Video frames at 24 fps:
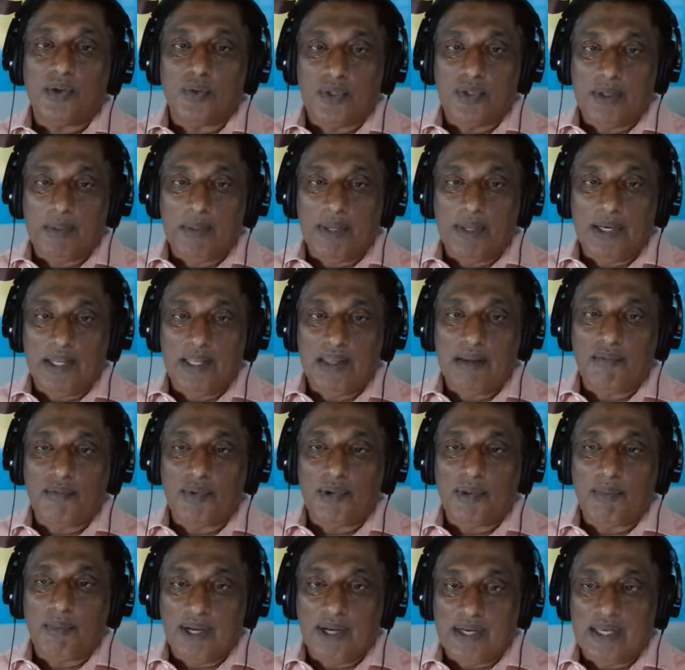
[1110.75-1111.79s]
who they believe
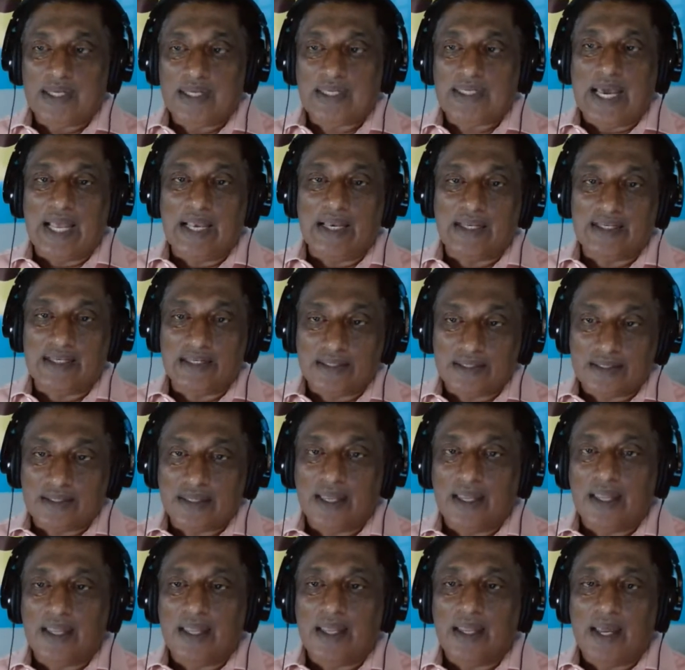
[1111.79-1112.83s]
would bring the talent
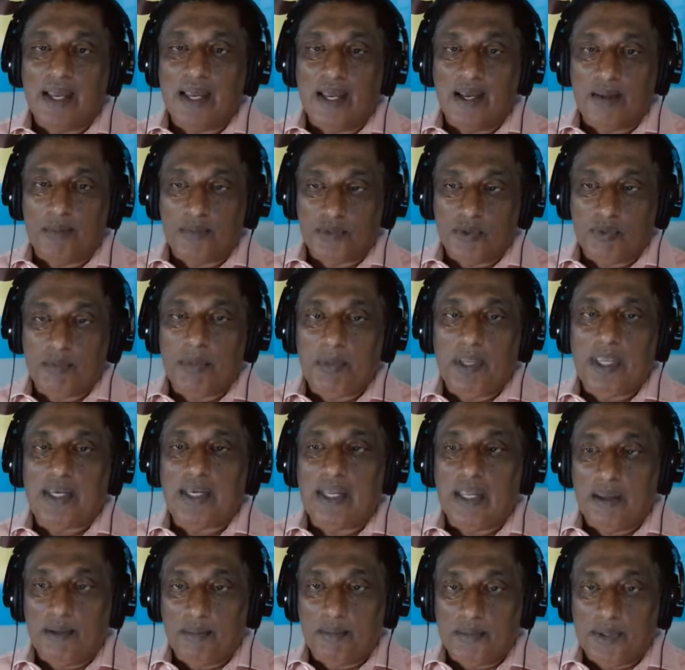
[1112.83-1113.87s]
to make
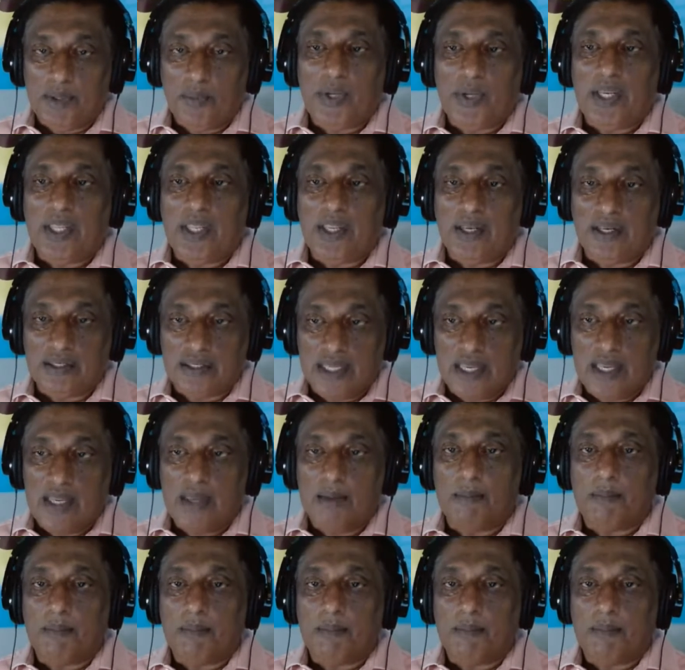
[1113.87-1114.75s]
them the winning team.